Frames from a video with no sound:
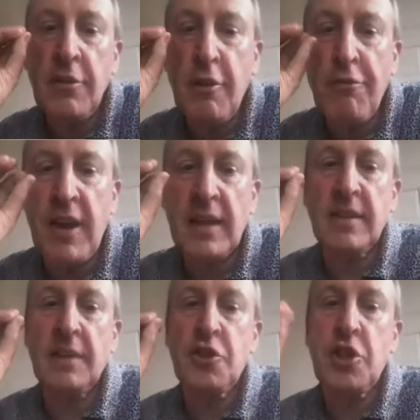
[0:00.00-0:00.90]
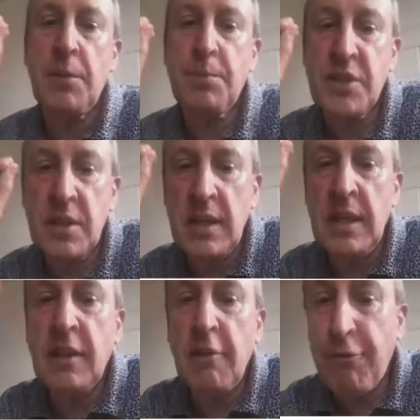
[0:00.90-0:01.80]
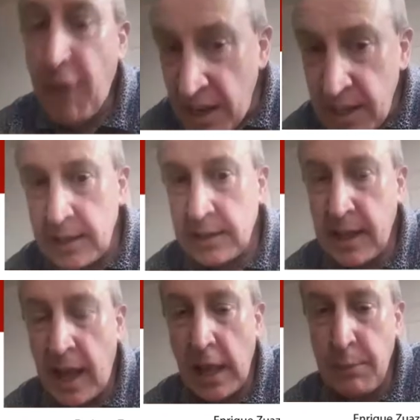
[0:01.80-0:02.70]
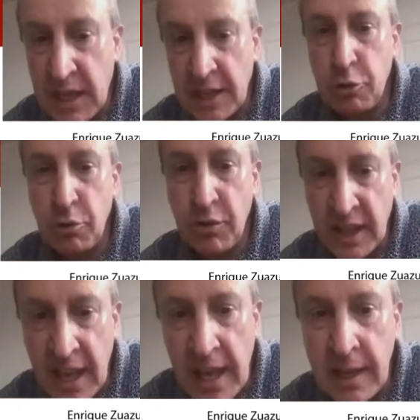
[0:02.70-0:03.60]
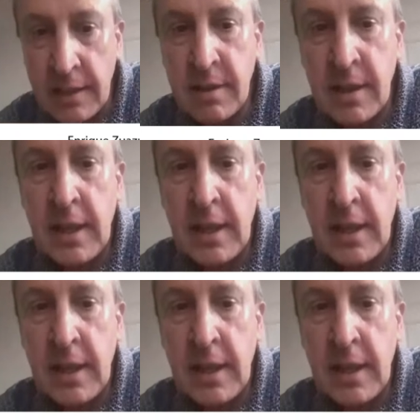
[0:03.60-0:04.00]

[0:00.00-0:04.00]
the fact that ships in the final time get to the gate,